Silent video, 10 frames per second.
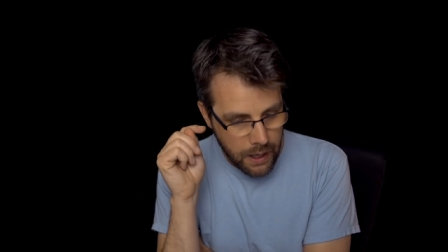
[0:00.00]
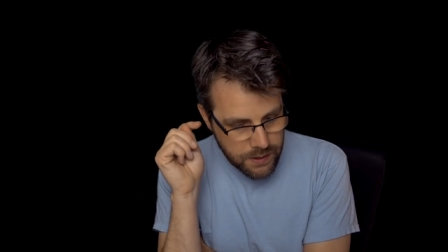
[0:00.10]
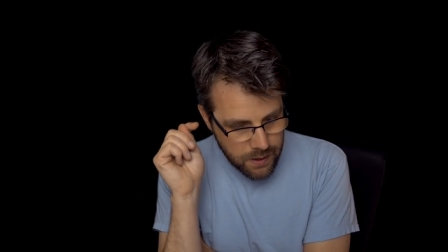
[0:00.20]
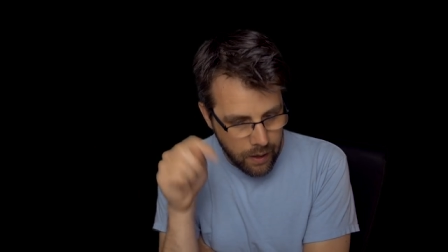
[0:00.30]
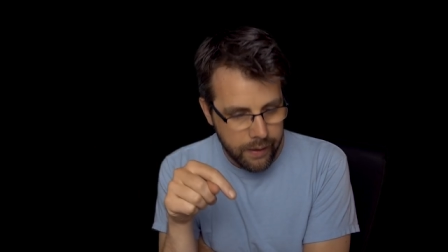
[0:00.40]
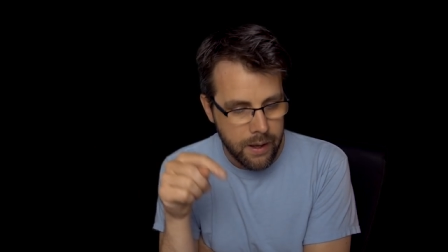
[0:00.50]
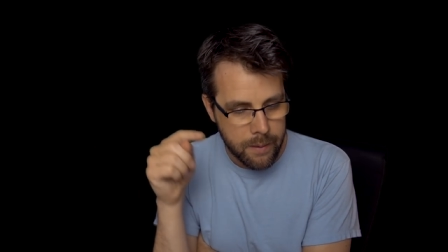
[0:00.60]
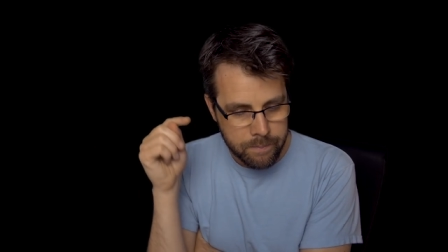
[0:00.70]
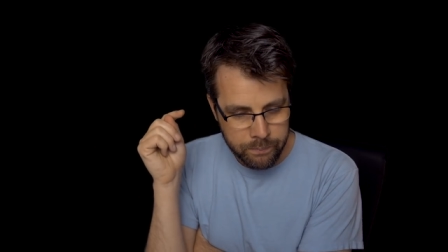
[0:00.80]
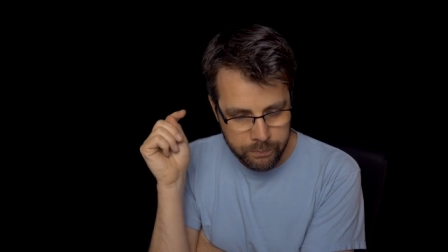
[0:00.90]
I saw
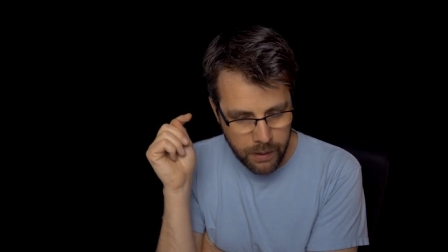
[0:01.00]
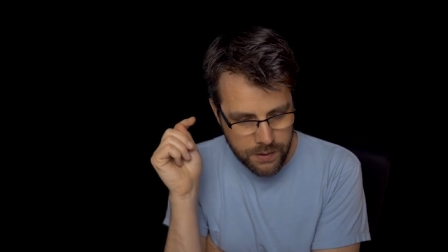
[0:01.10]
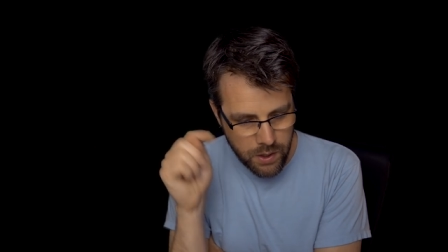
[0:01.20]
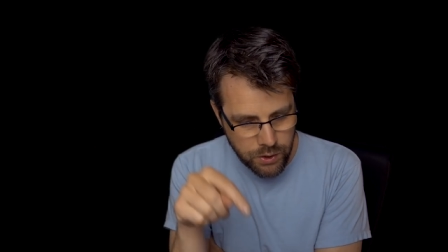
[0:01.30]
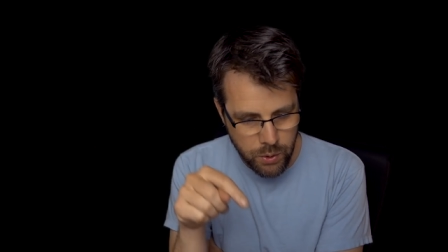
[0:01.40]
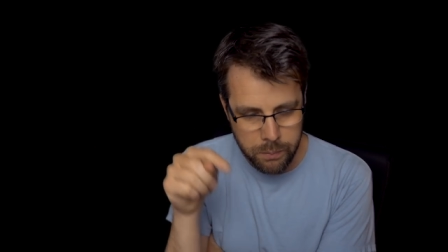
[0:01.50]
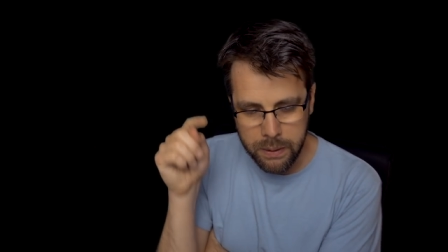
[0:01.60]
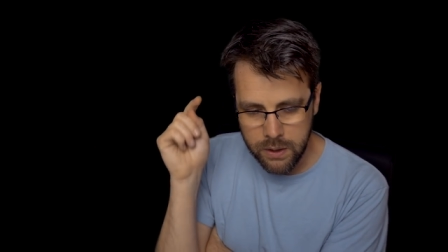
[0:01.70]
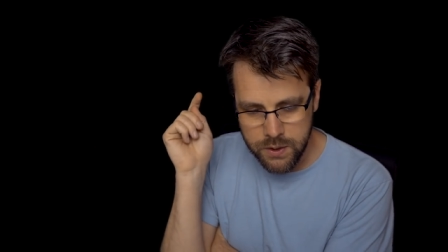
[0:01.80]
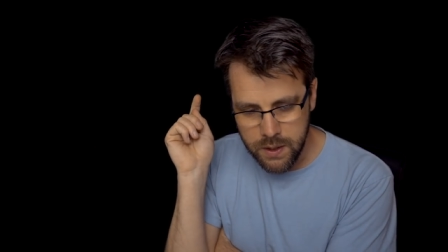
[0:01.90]
him, I saw Jordan
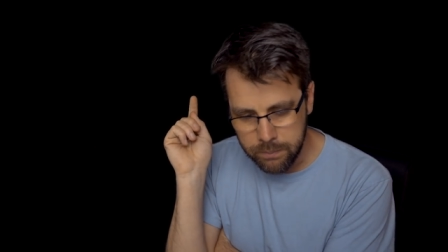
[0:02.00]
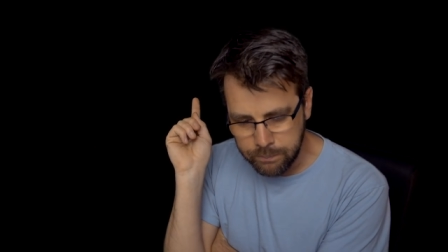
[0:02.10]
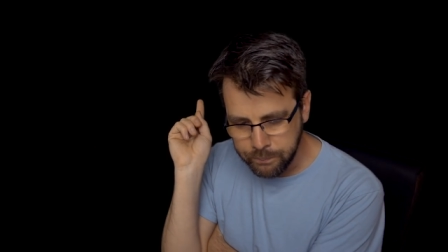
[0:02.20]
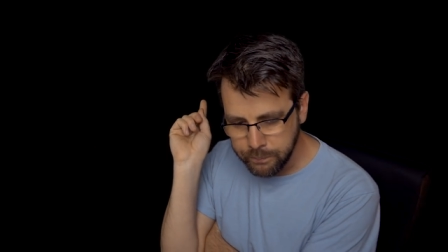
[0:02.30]
Peterson